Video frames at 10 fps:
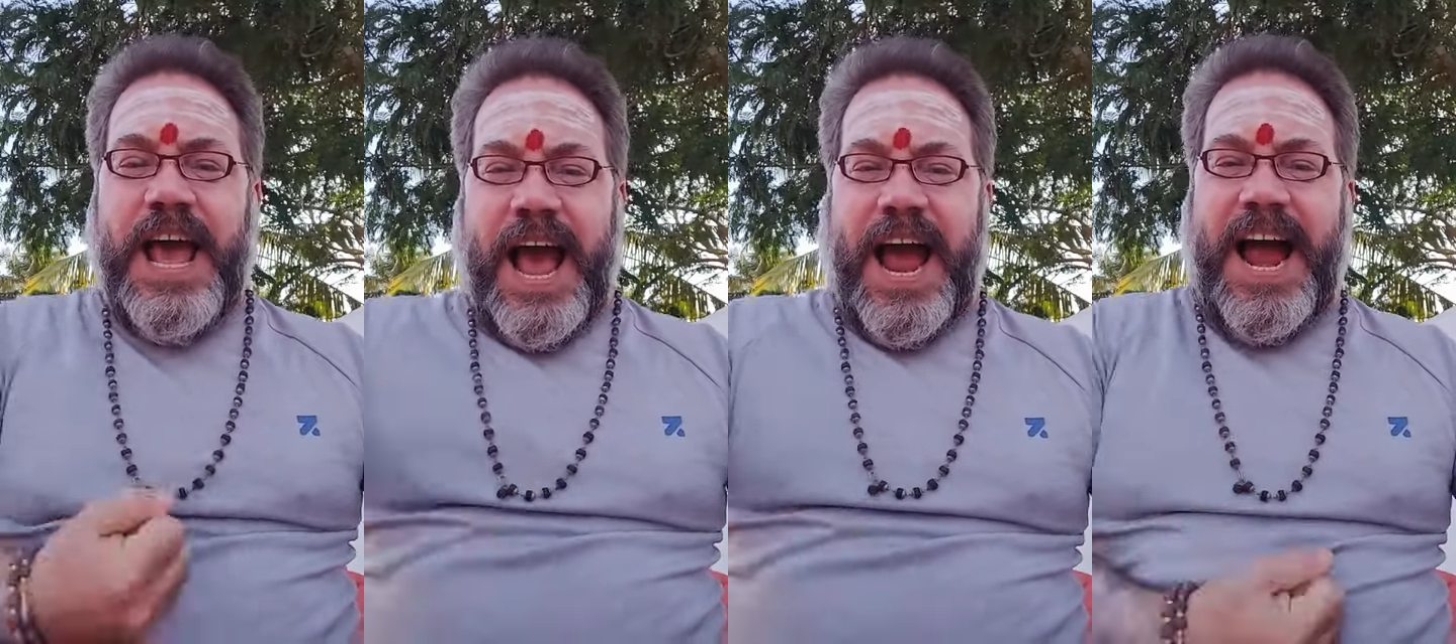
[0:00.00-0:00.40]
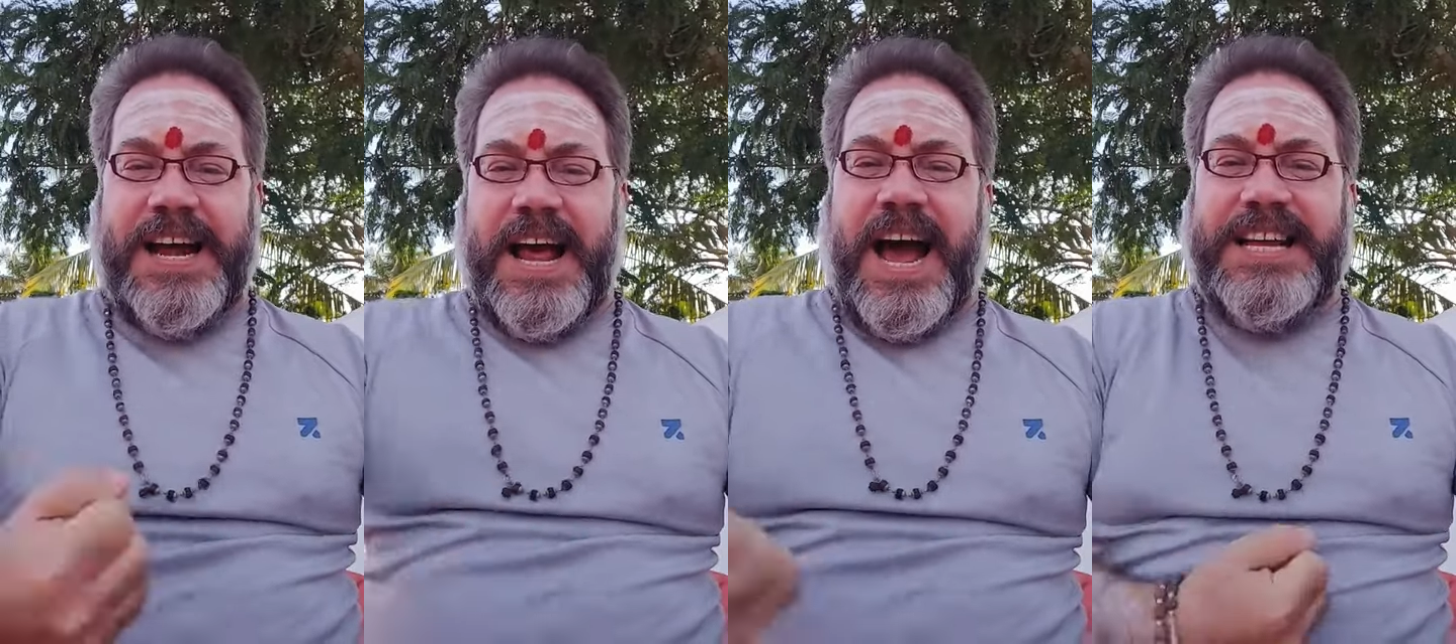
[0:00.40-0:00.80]

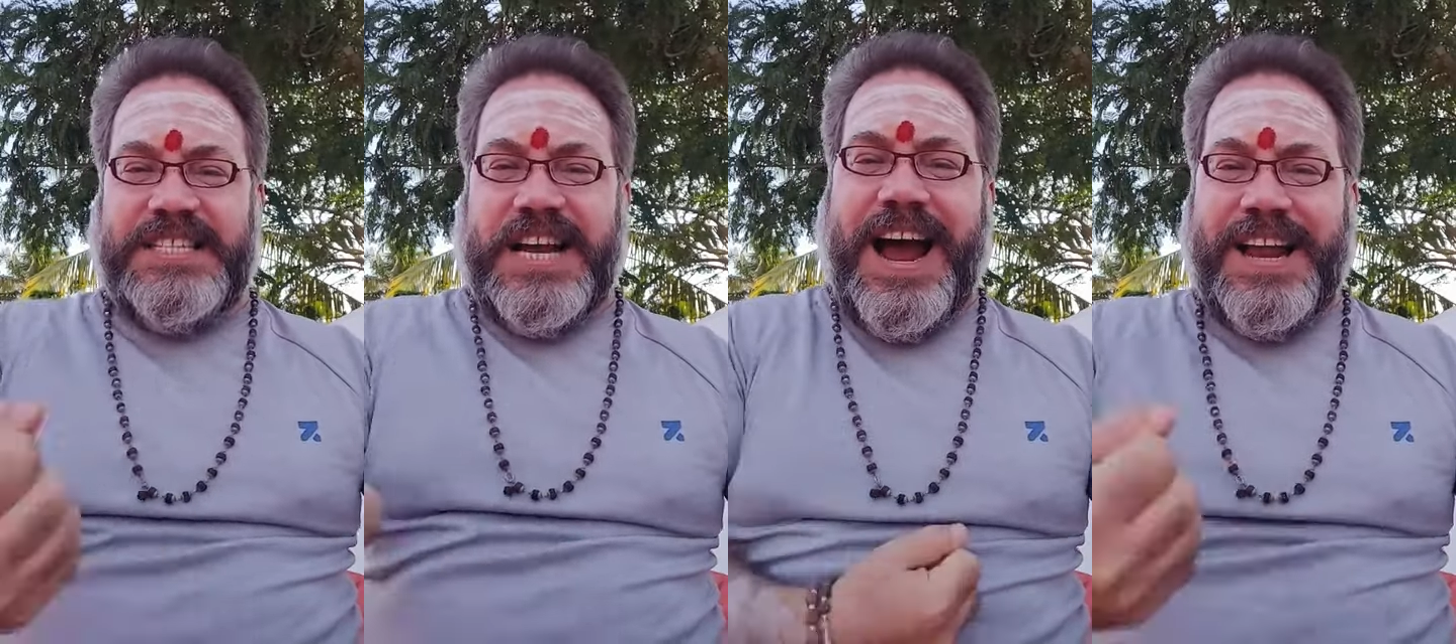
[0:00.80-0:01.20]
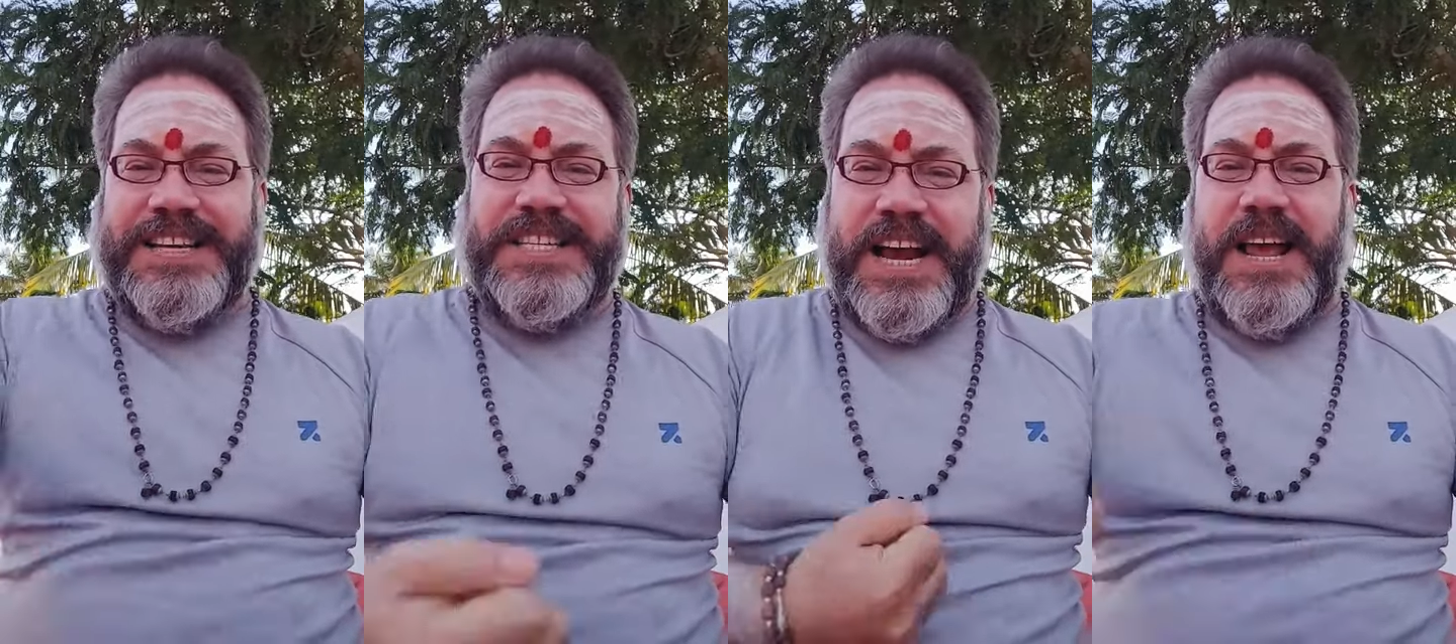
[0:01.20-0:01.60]
and I
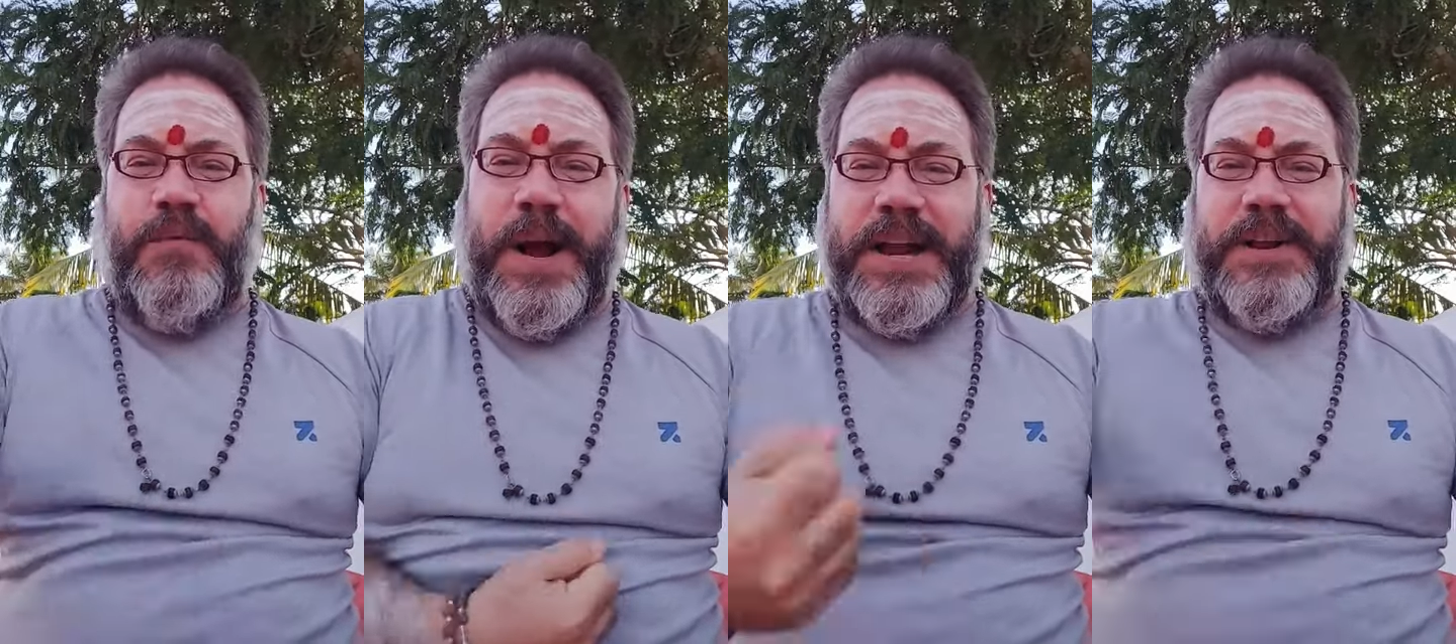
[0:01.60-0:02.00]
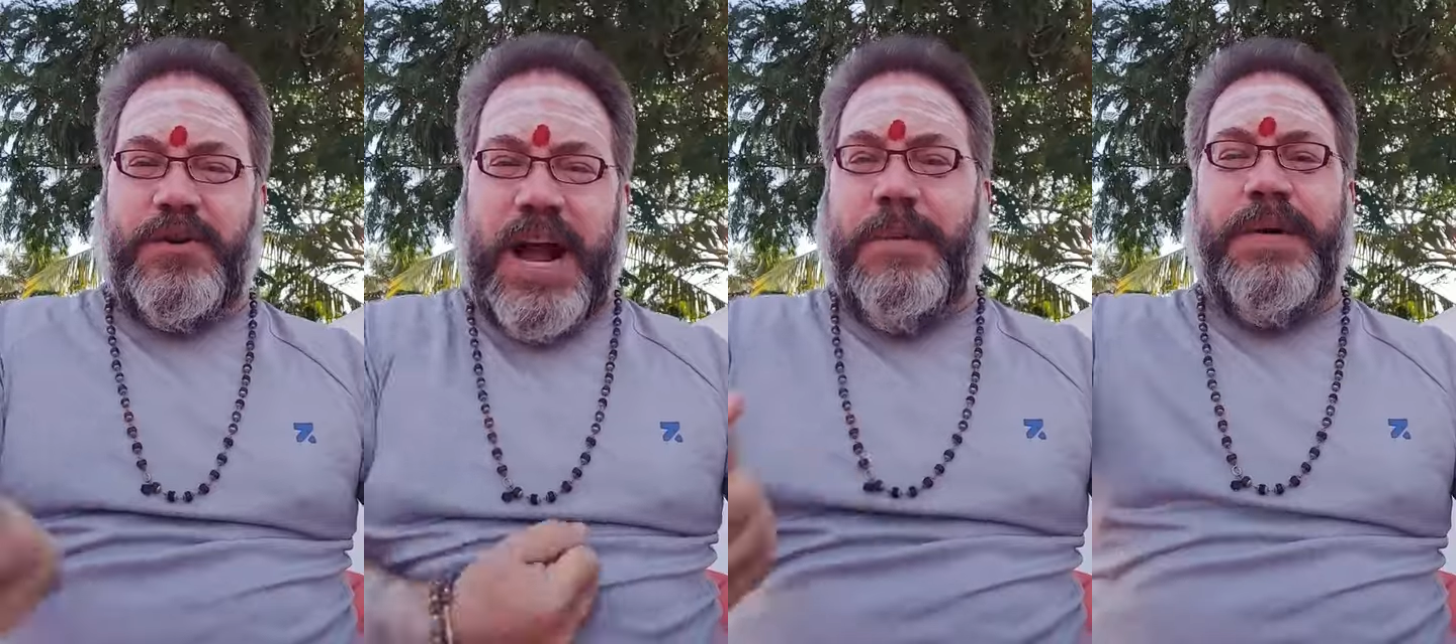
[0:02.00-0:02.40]
challenge anybody
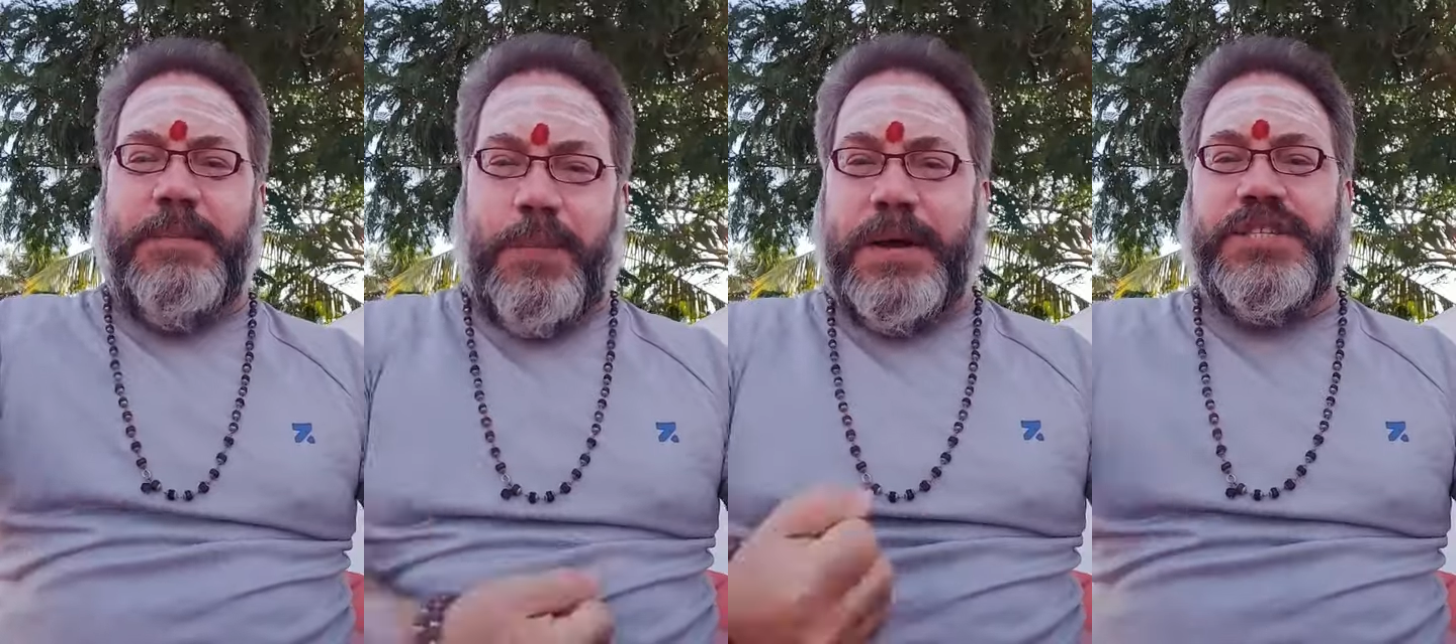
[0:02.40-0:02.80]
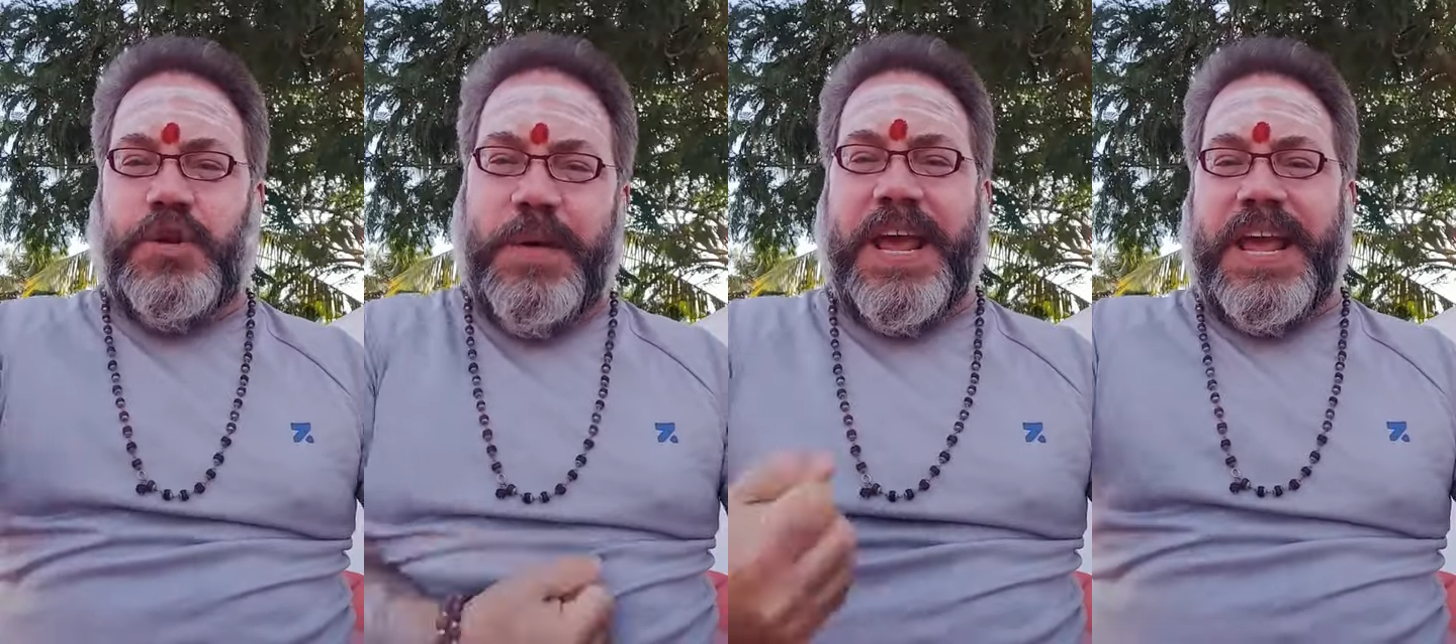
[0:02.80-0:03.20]
to come and
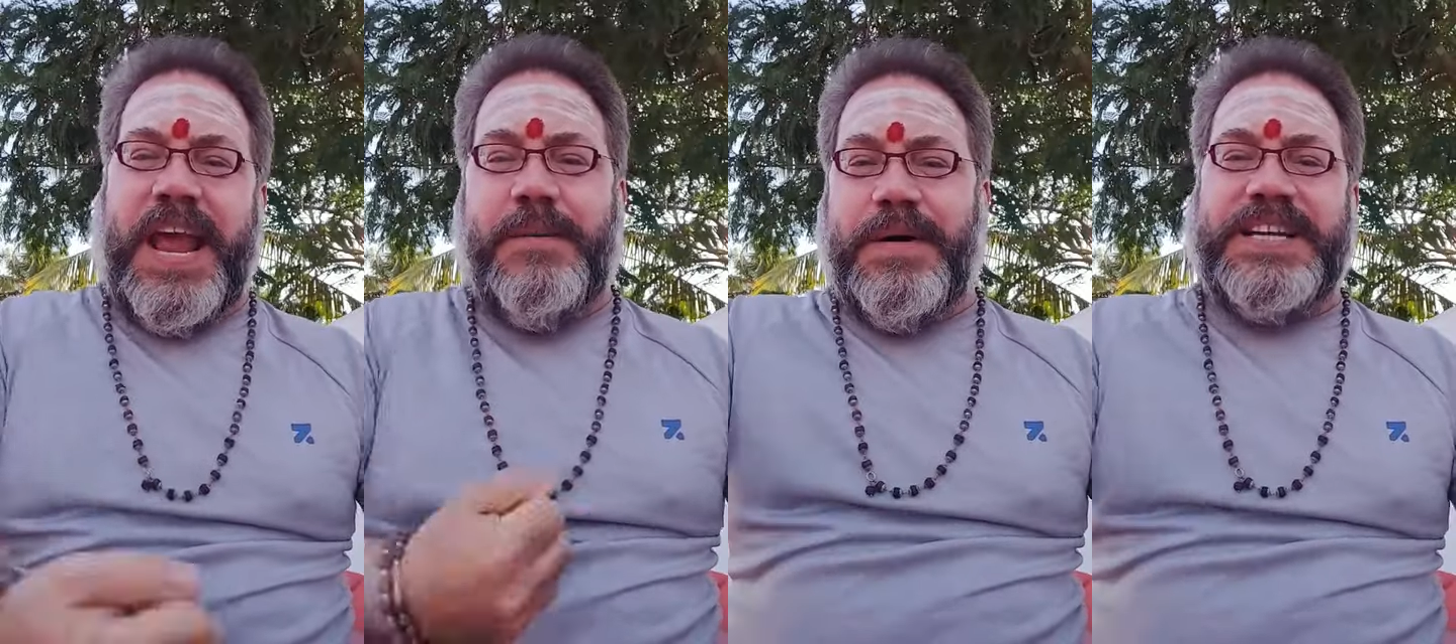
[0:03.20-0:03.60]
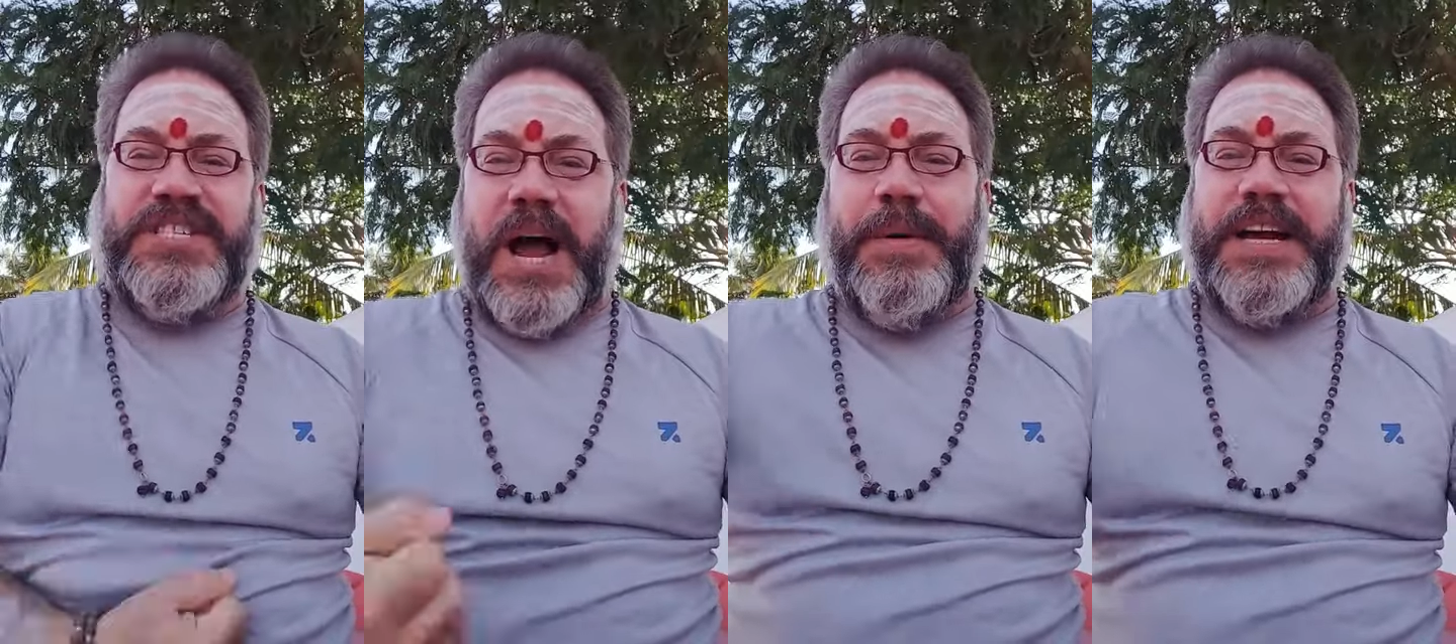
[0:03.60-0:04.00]
punch me in my
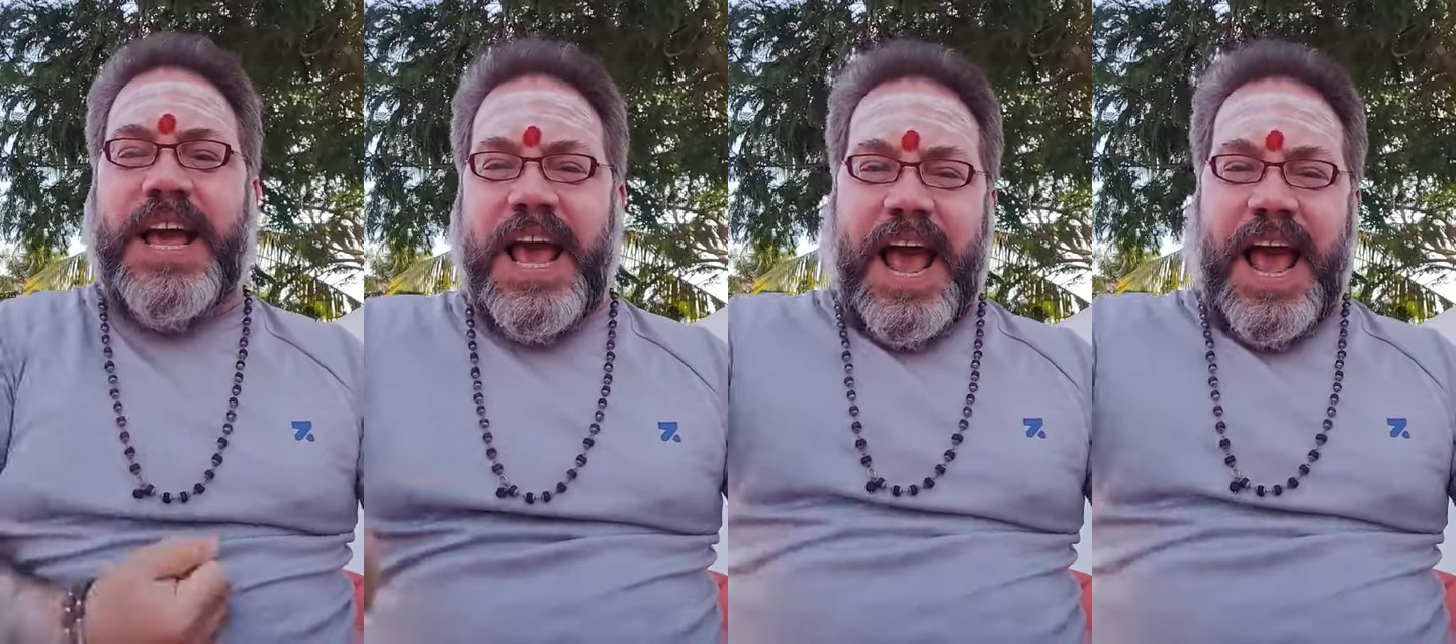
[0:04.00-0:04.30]
stomach